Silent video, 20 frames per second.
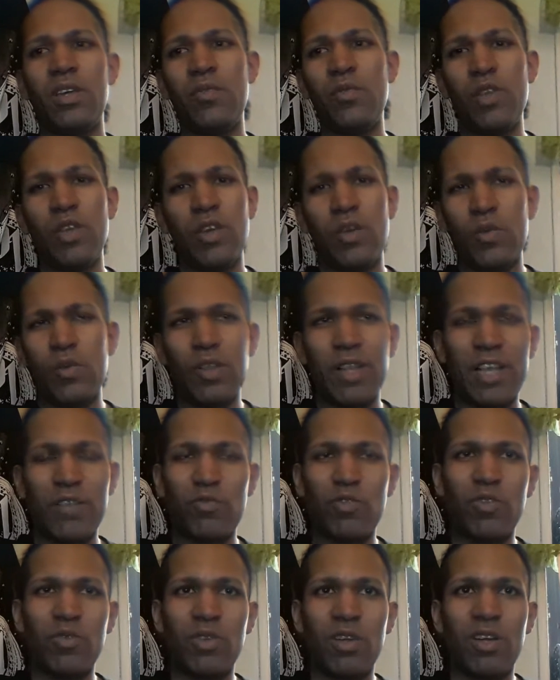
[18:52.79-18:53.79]
You know,
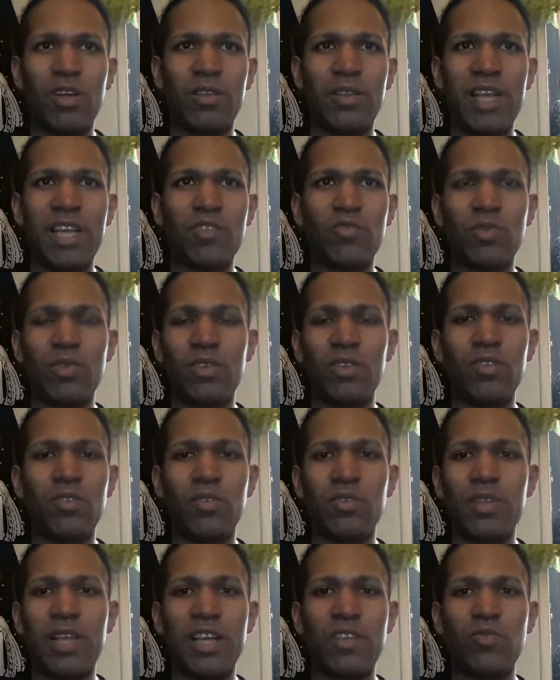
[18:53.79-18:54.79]
last week, uh, last week, you
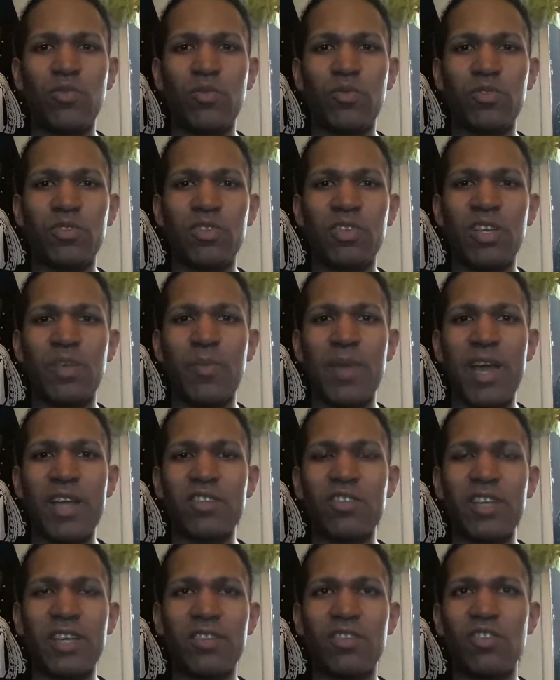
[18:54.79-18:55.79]
know, last week was the same
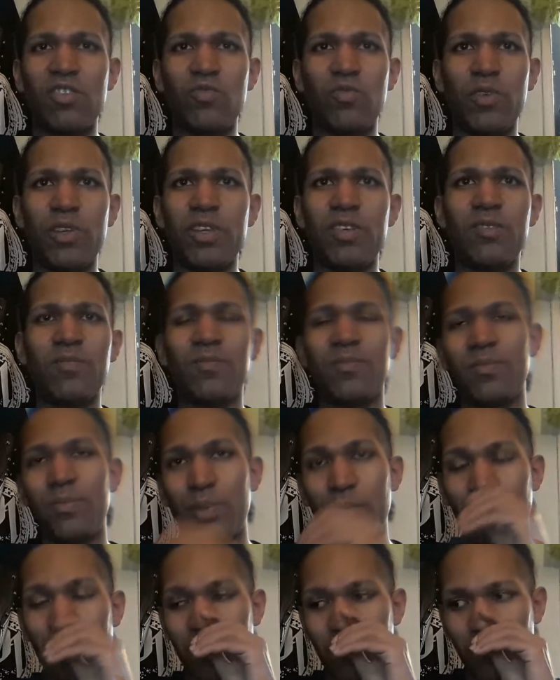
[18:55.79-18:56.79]
match like this week,
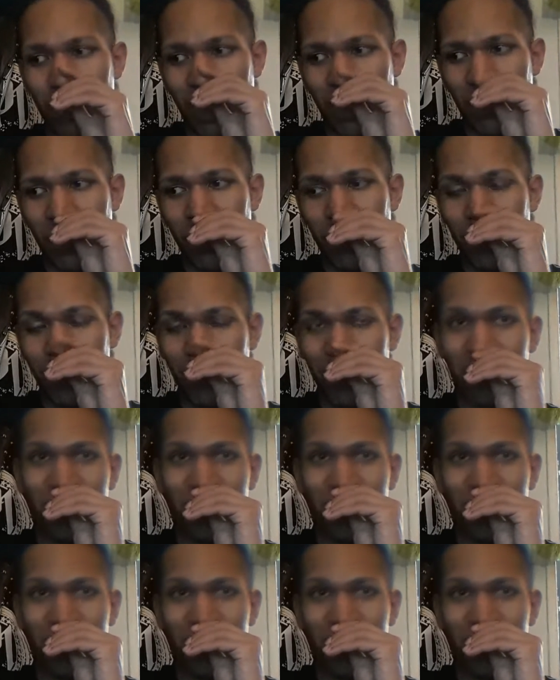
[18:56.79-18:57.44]
but whatever.